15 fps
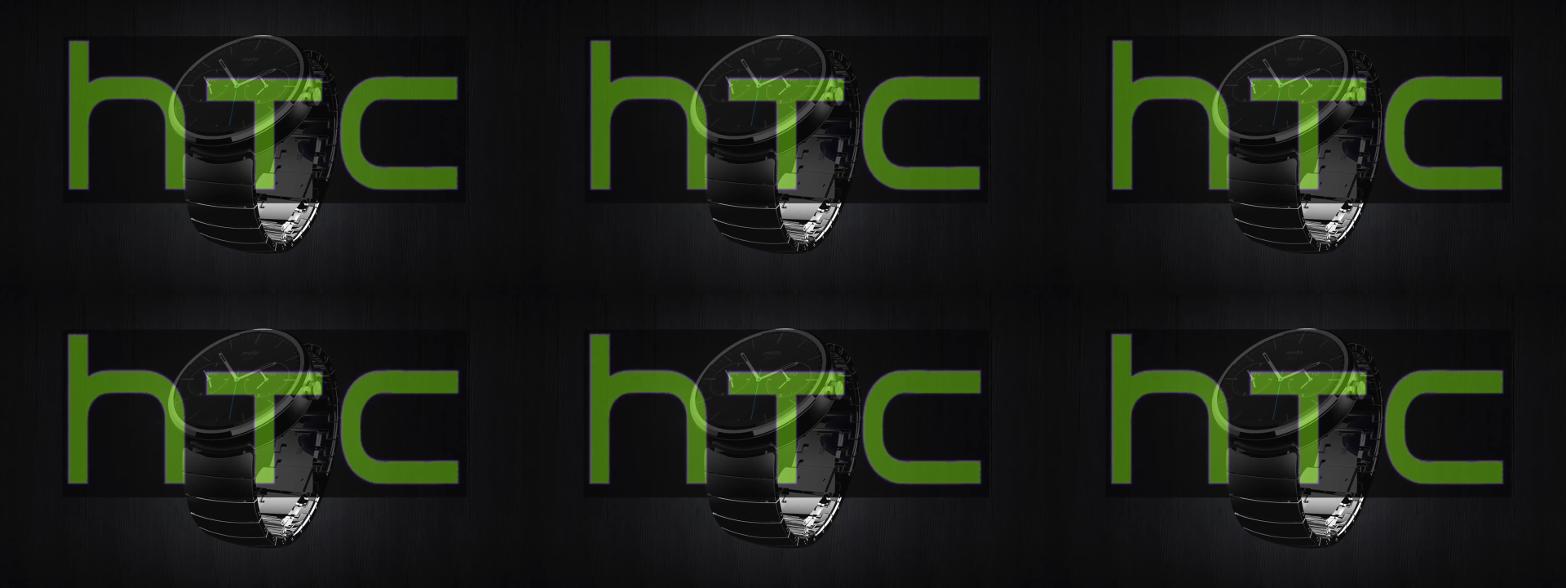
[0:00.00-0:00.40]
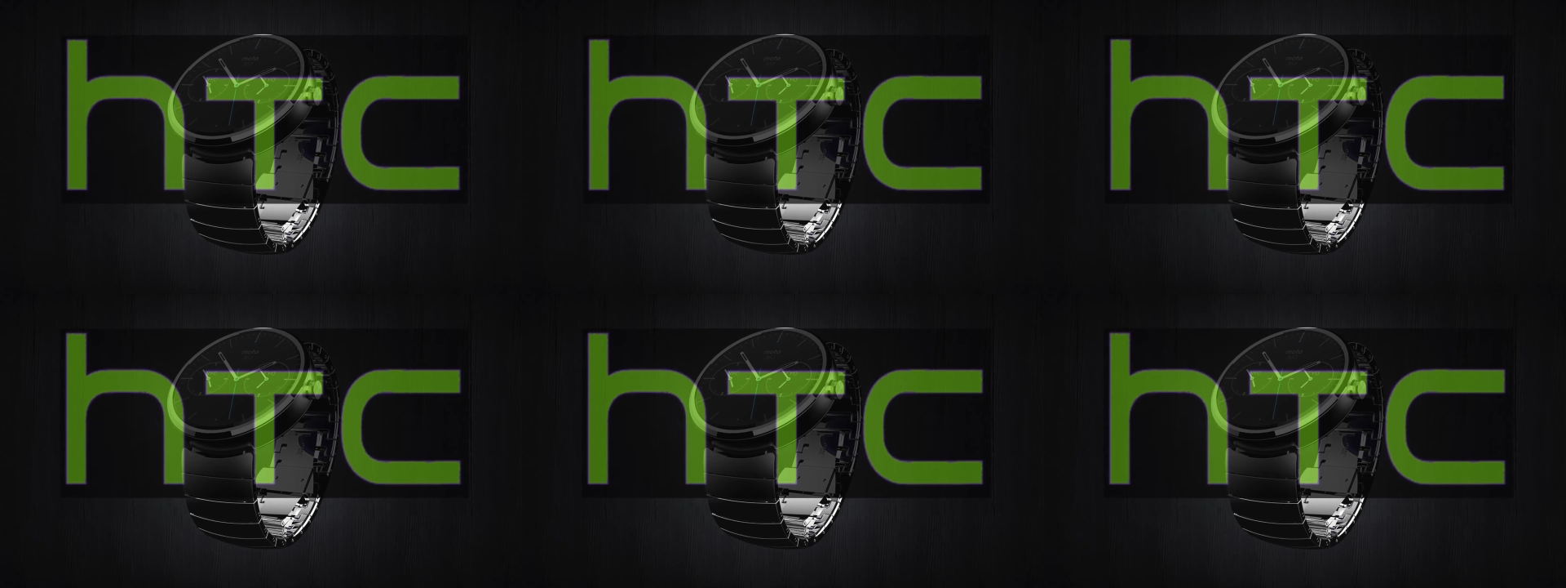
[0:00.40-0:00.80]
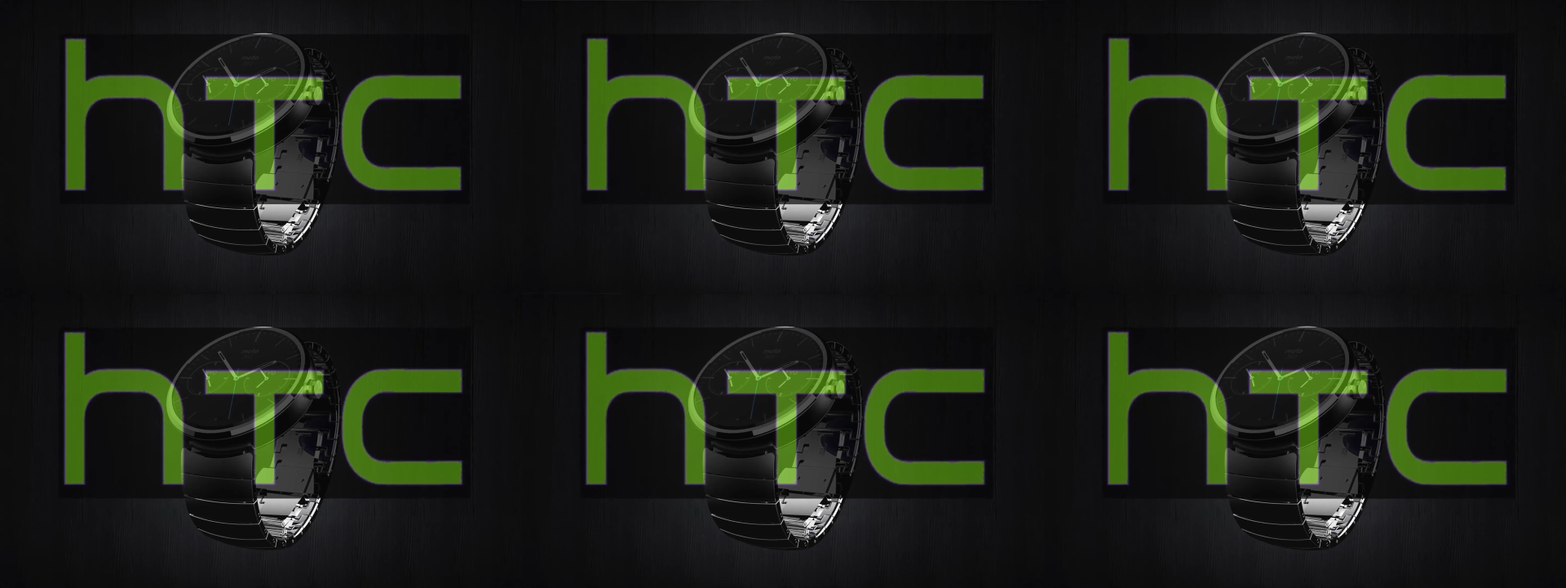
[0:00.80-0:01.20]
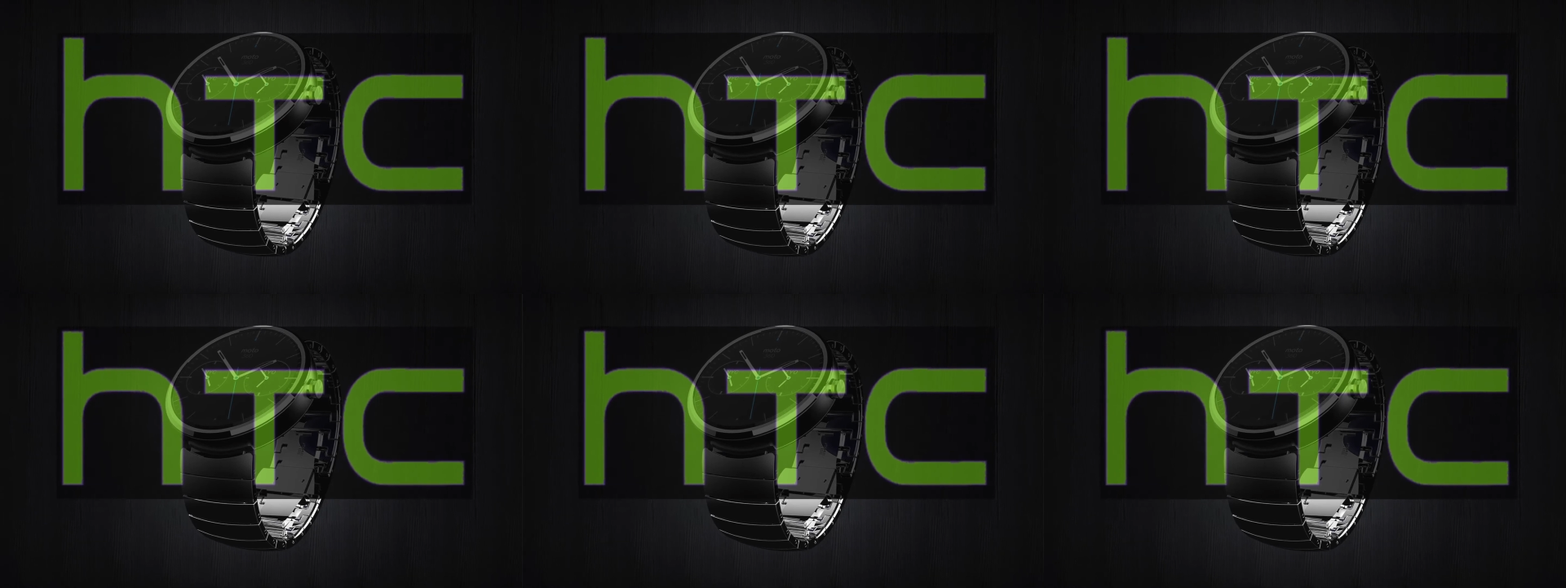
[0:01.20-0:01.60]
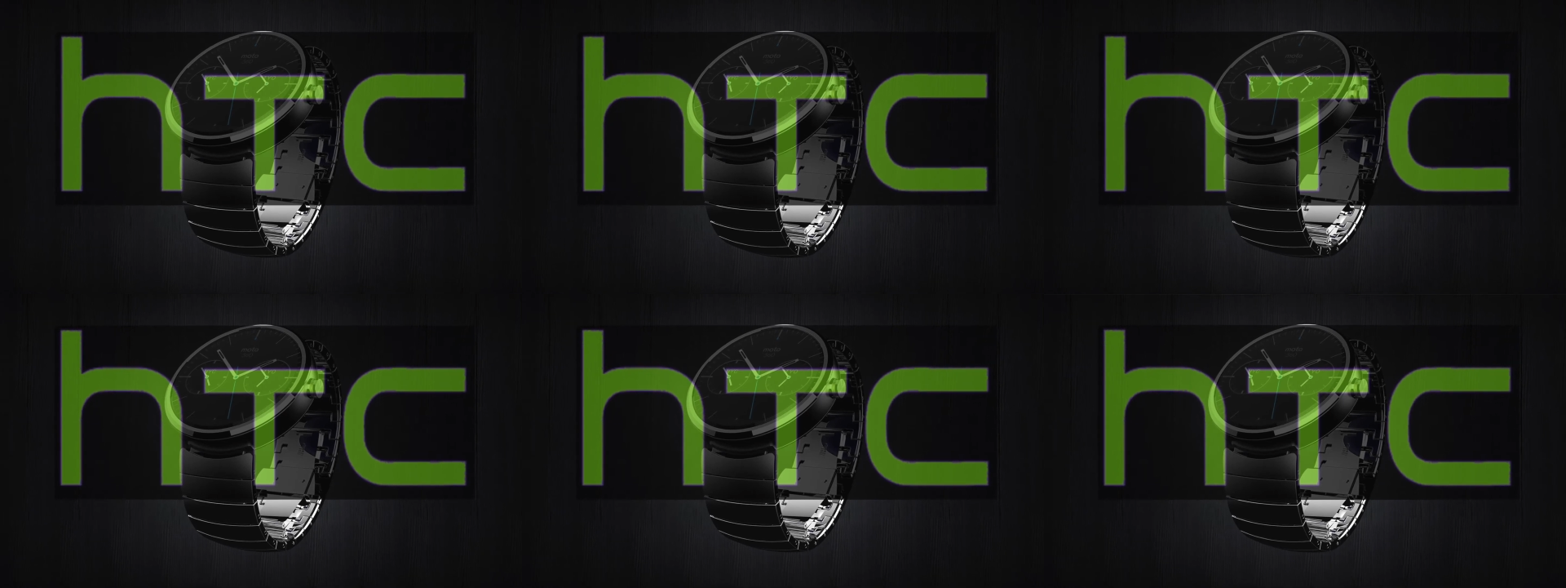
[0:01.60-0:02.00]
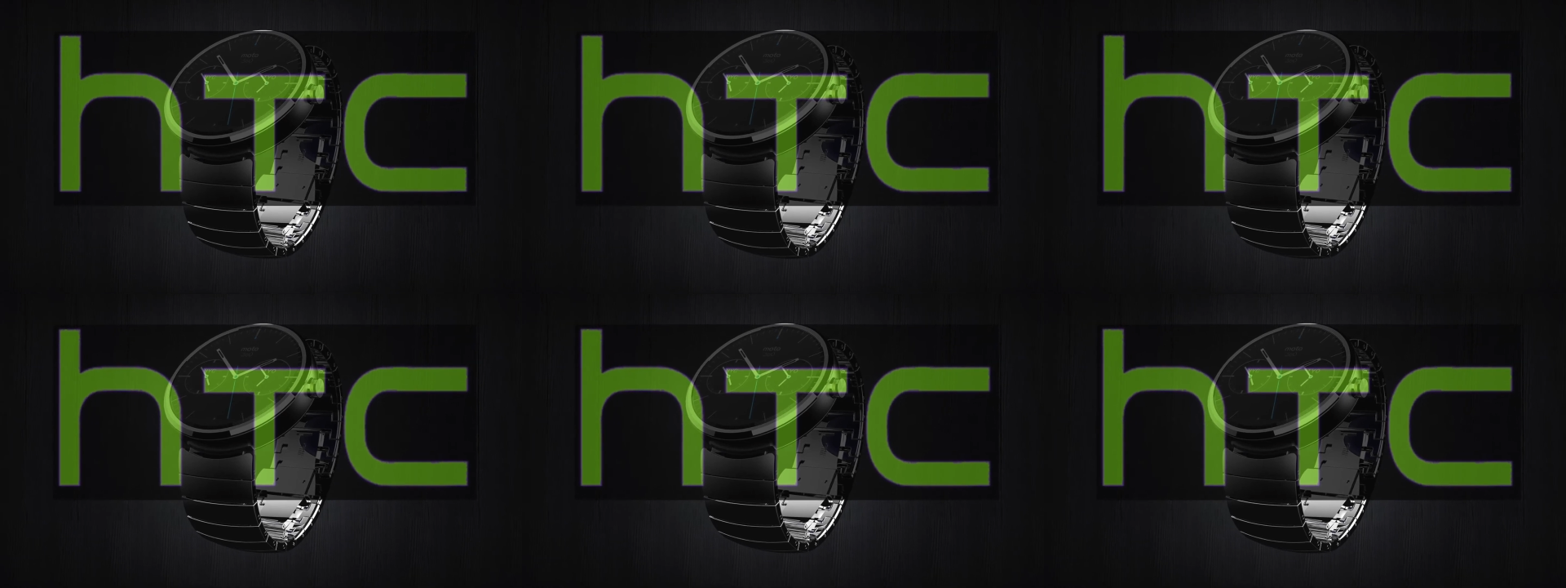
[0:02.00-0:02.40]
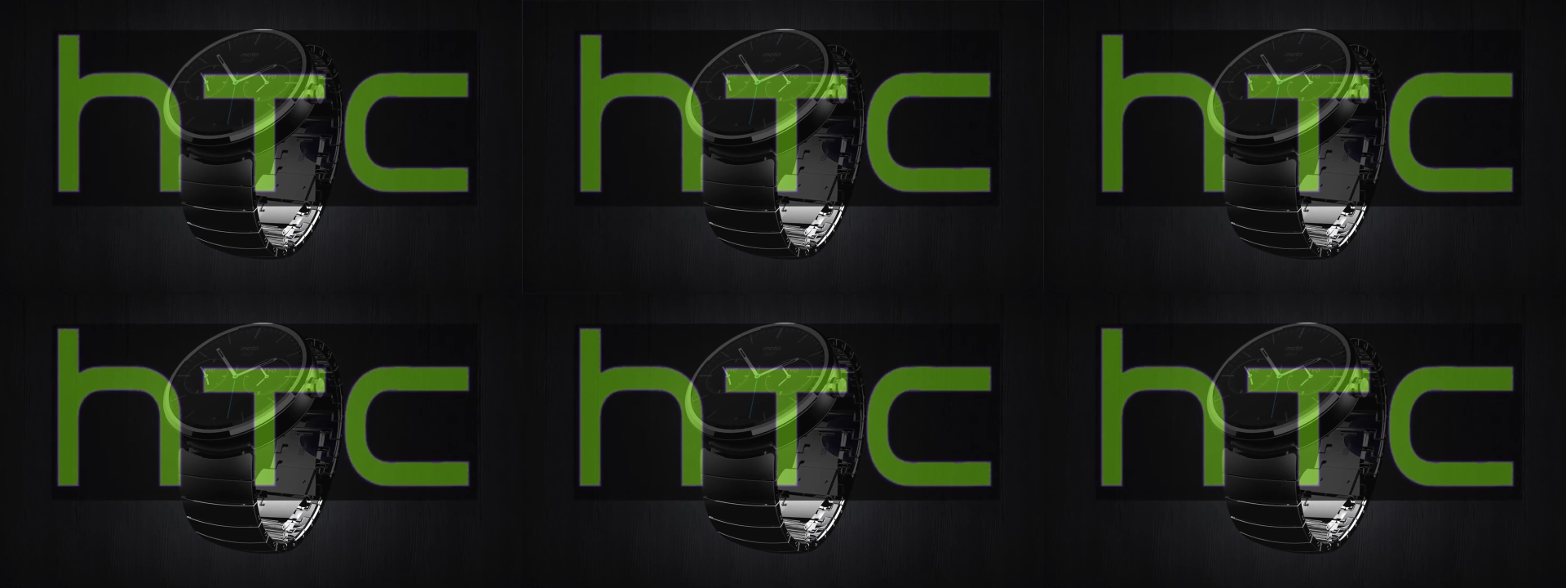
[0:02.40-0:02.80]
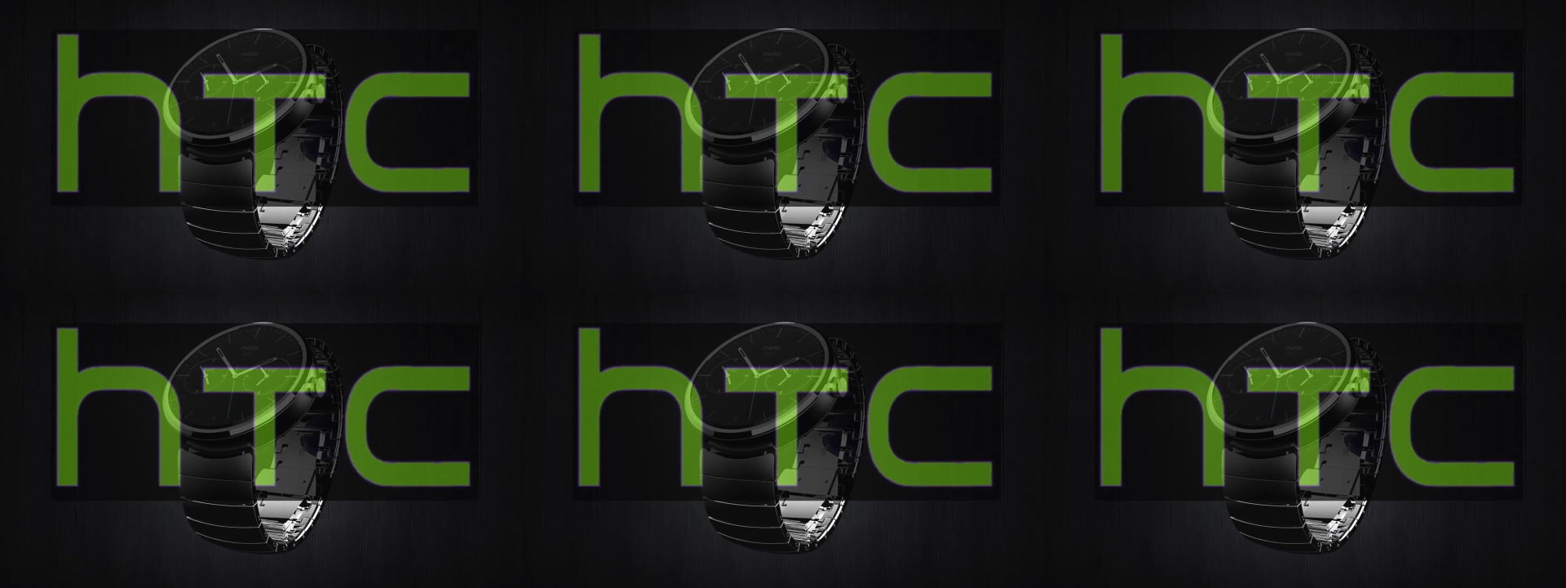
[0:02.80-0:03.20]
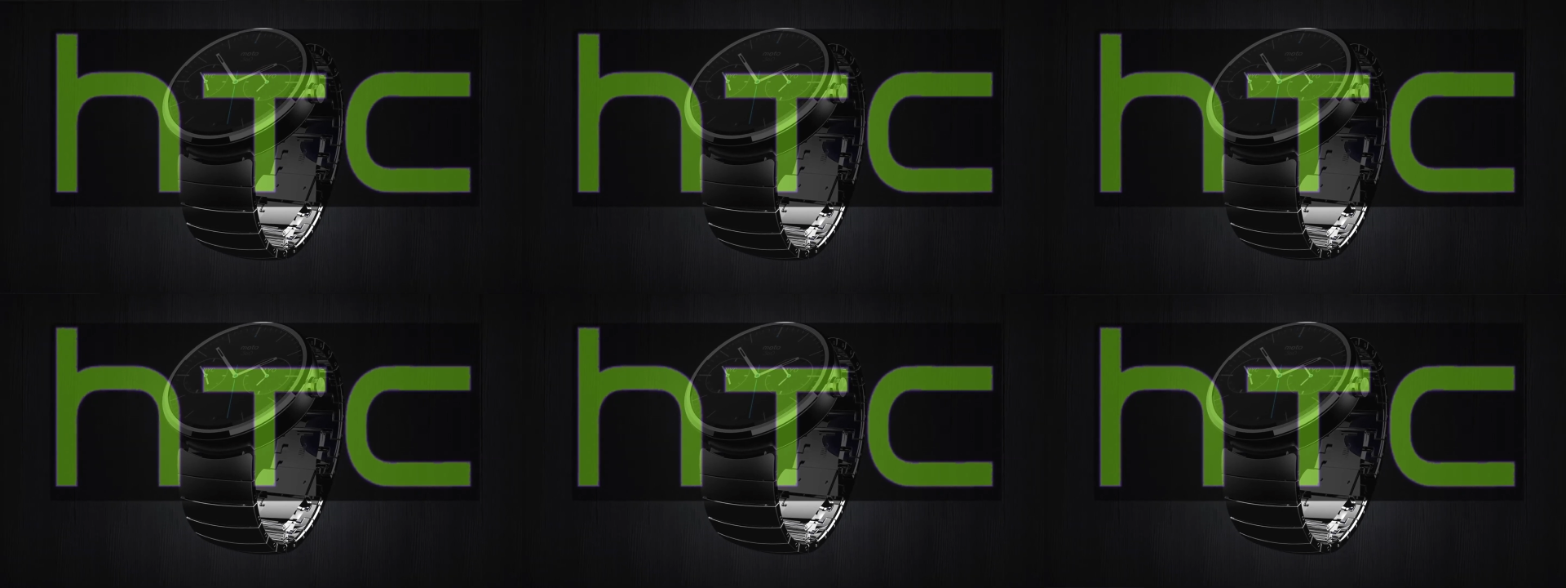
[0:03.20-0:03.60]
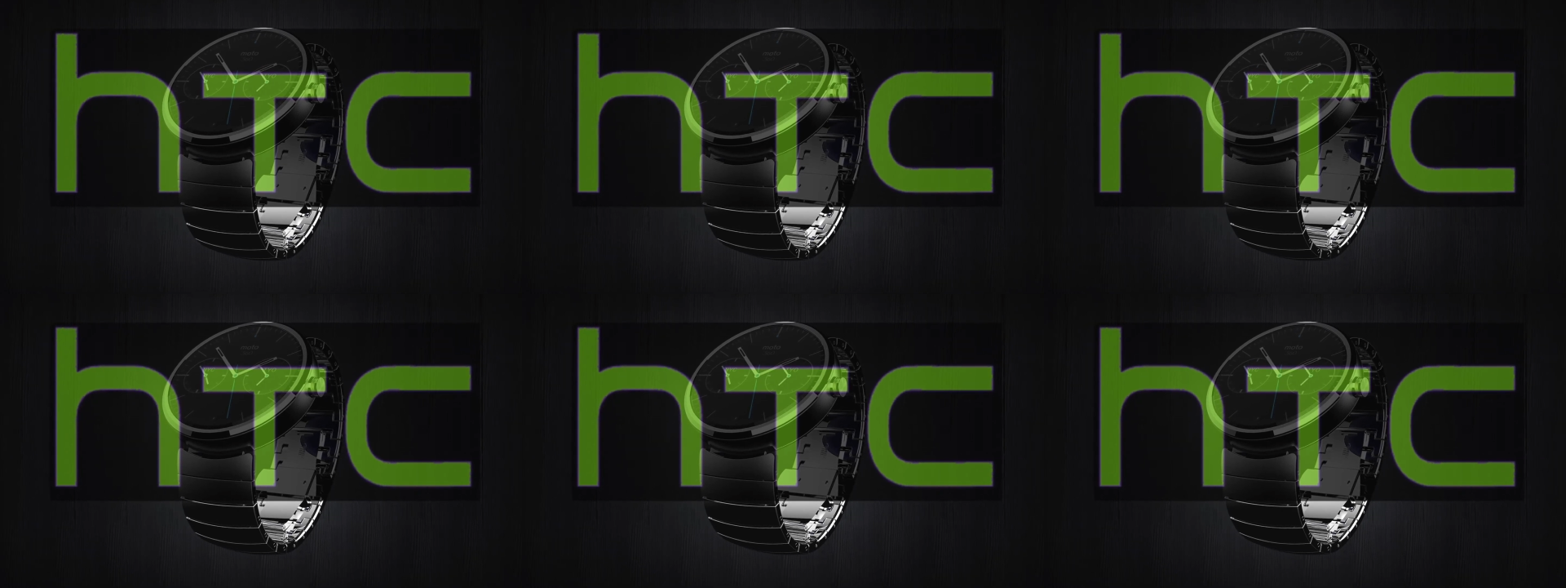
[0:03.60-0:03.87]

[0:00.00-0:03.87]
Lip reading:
(no speaker visible)